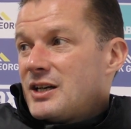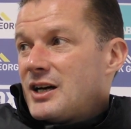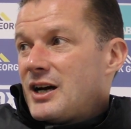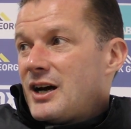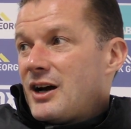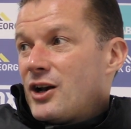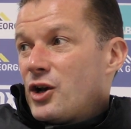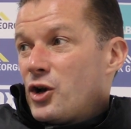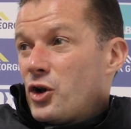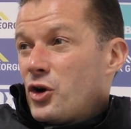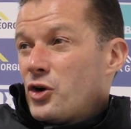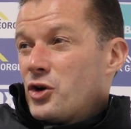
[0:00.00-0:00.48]

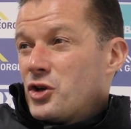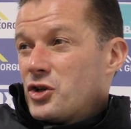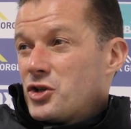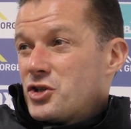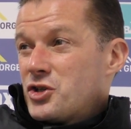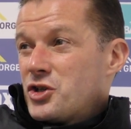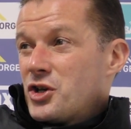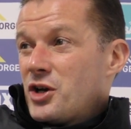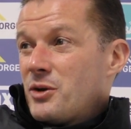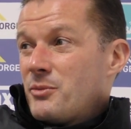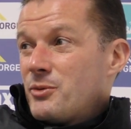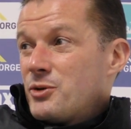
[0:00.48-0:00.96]
Longer
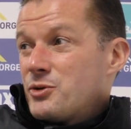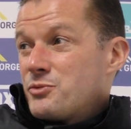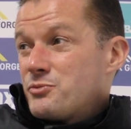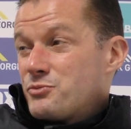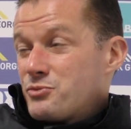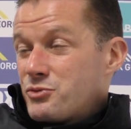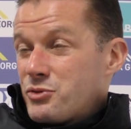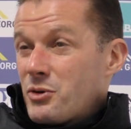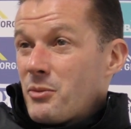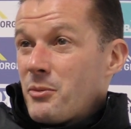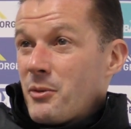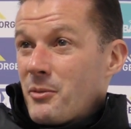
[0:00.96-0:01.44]
term, it's
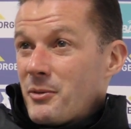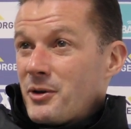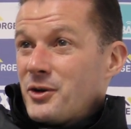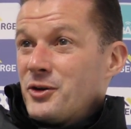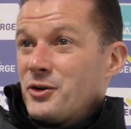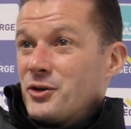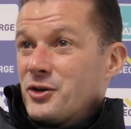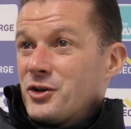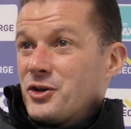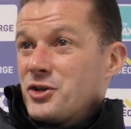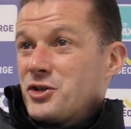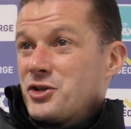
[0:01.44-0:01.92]
probably
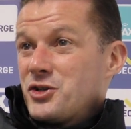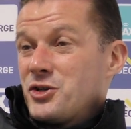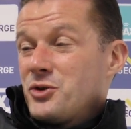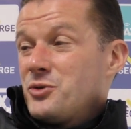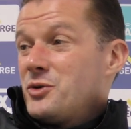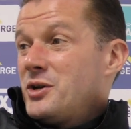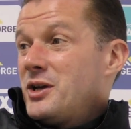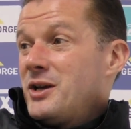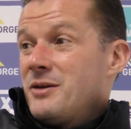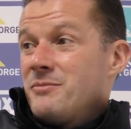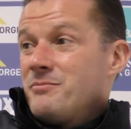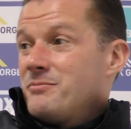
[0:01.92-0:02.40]
not going to
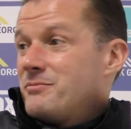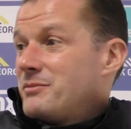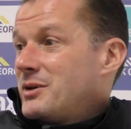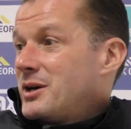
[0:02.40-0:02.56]
suit him,